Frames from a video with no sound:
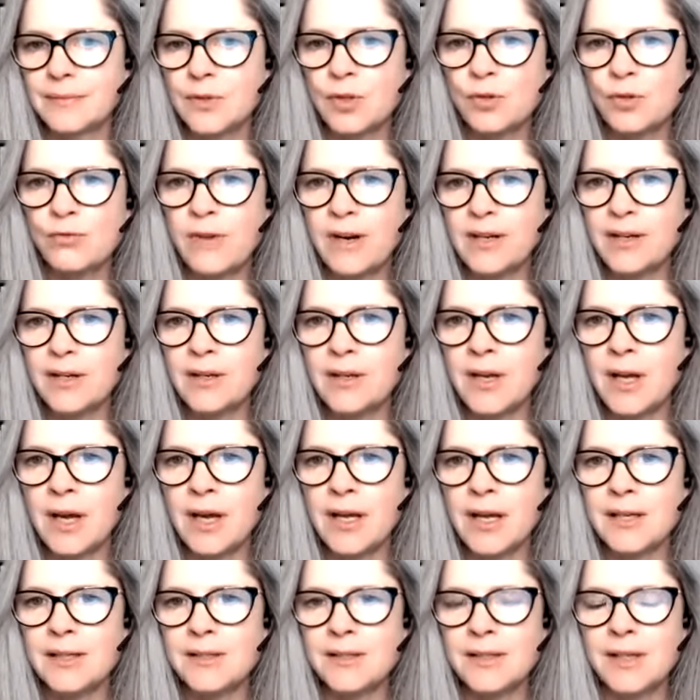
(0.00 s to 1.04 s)
to
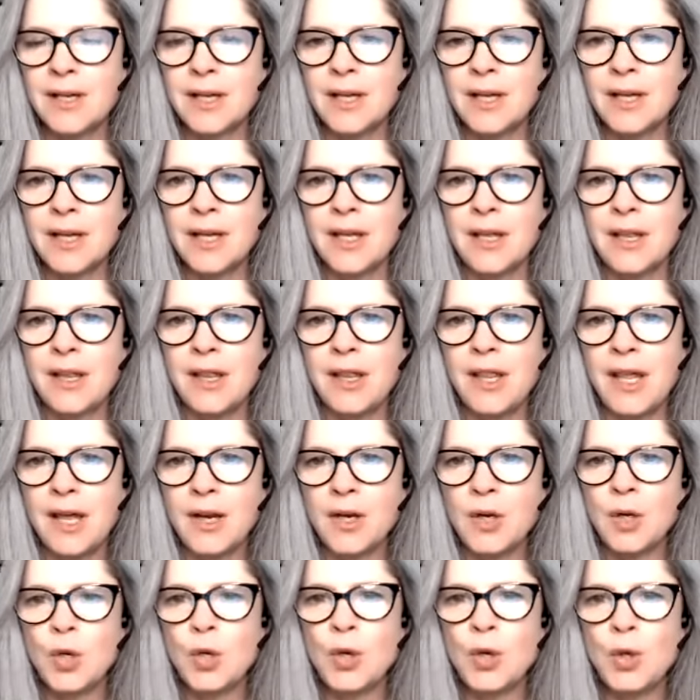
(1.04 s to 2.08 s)
recognize
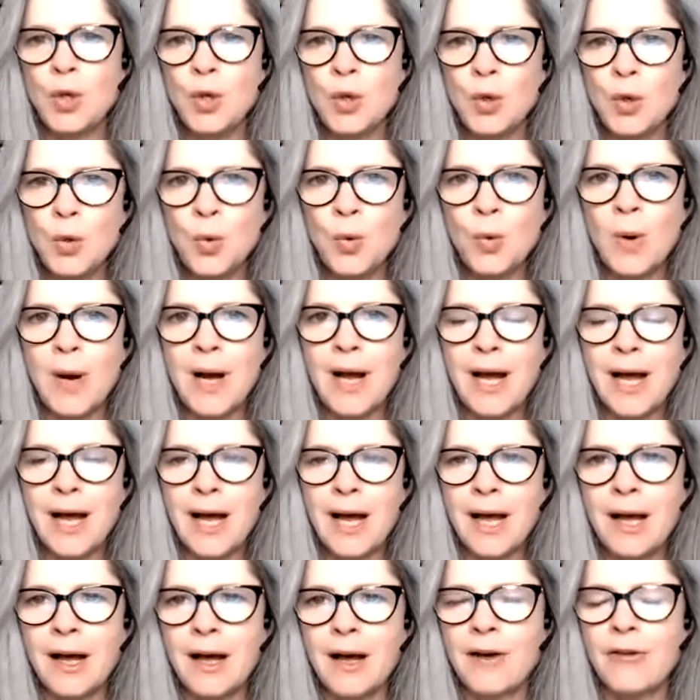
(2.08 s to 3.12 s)
that you
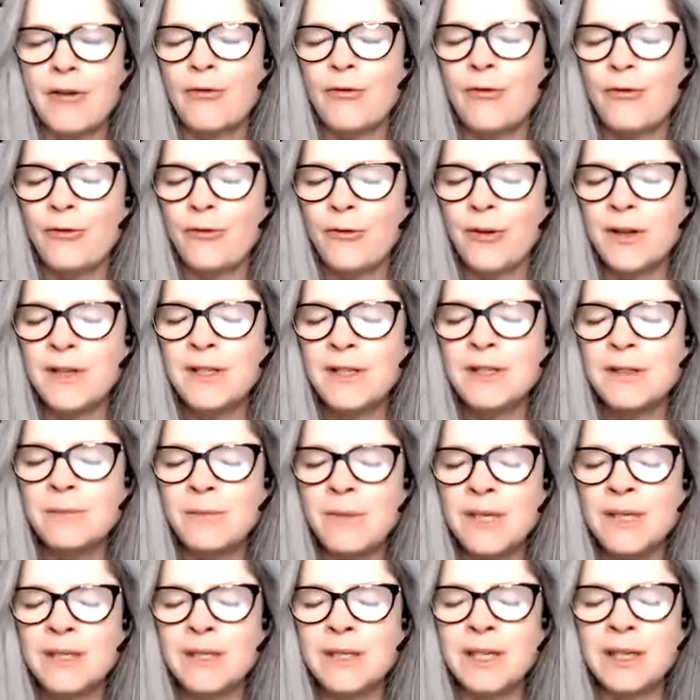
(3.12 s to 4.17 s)
are
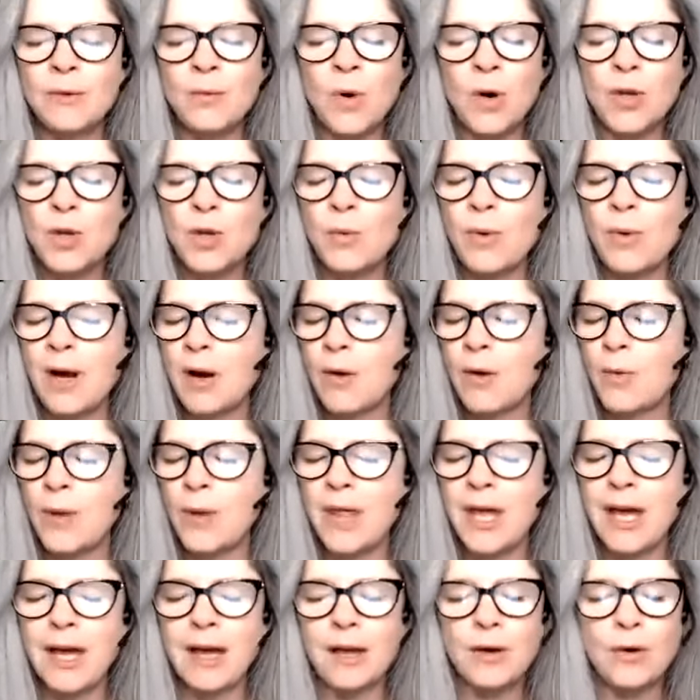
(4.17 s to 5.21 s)
fundamentally what you are
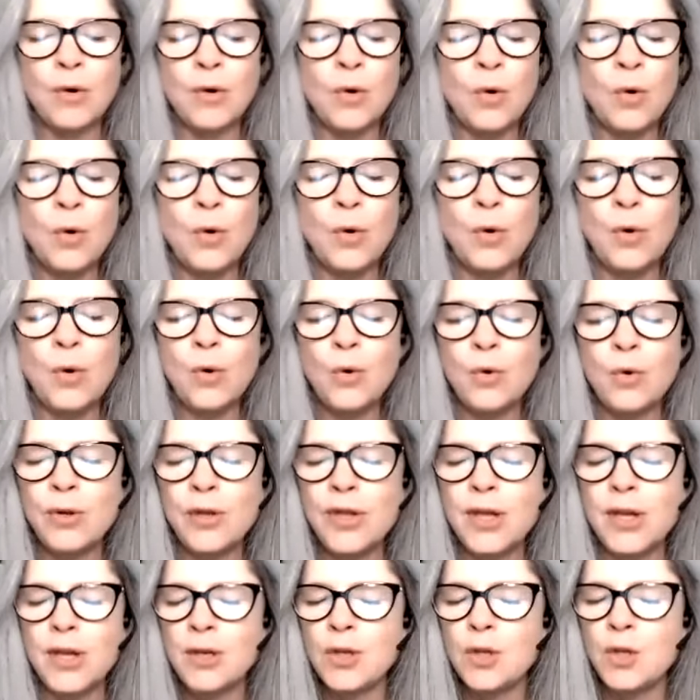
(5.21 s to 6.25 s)
without all
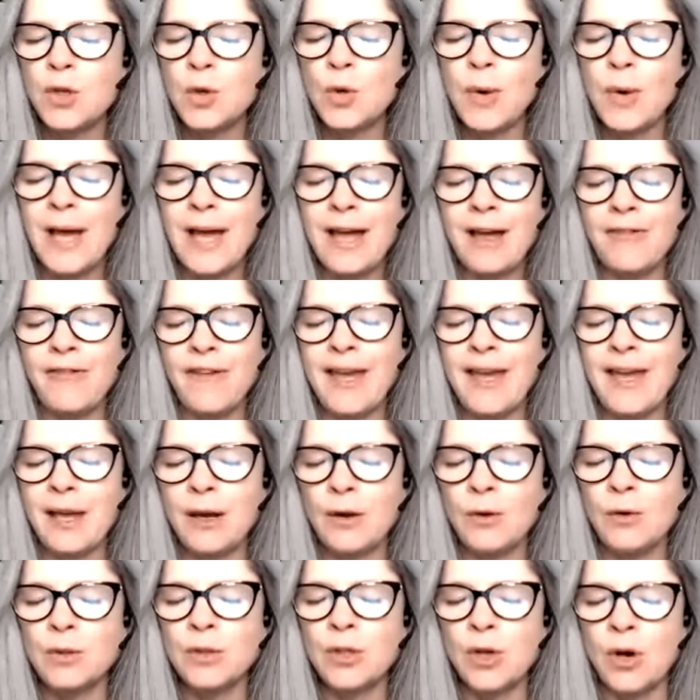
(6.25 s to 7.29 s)
that you have
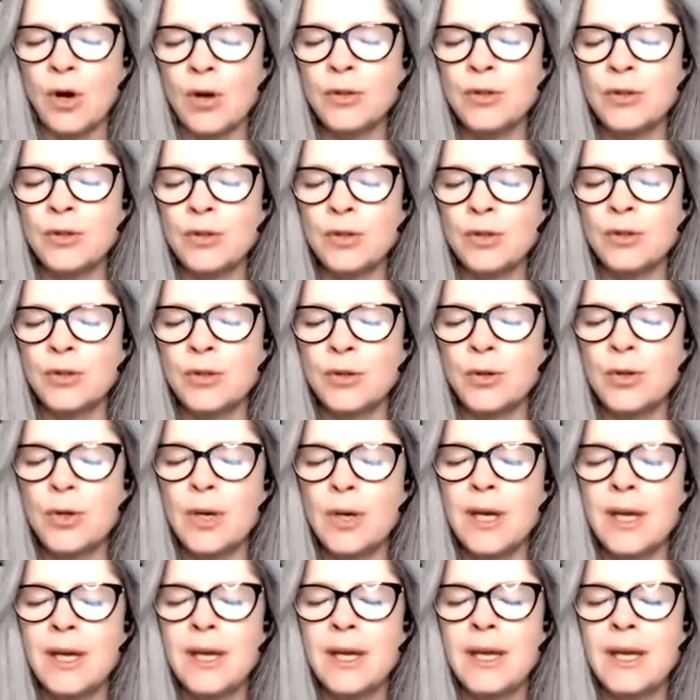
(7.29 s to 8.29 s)
held onto